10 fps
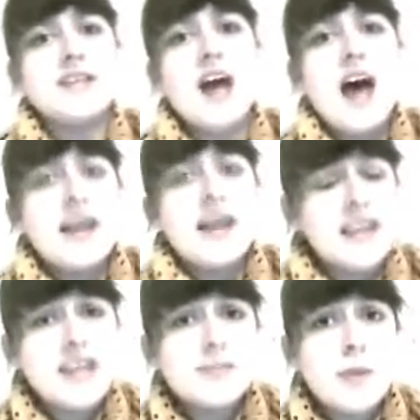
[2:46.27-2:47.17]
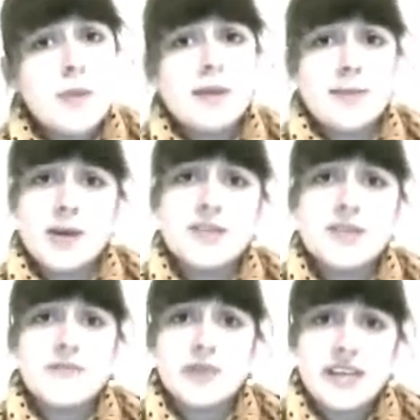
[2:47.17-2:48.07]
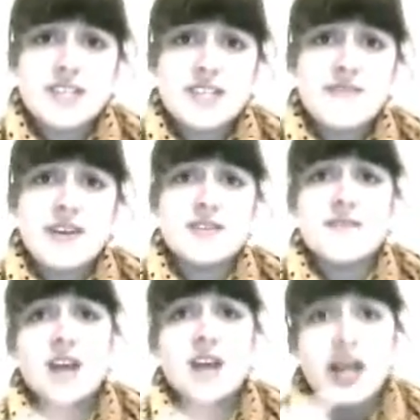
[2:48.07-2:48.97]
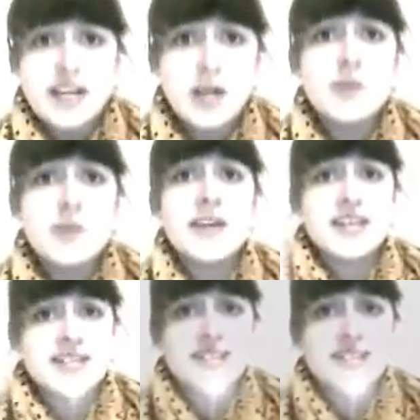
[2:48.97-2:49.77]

and that's probably because of all the interference of learning new things day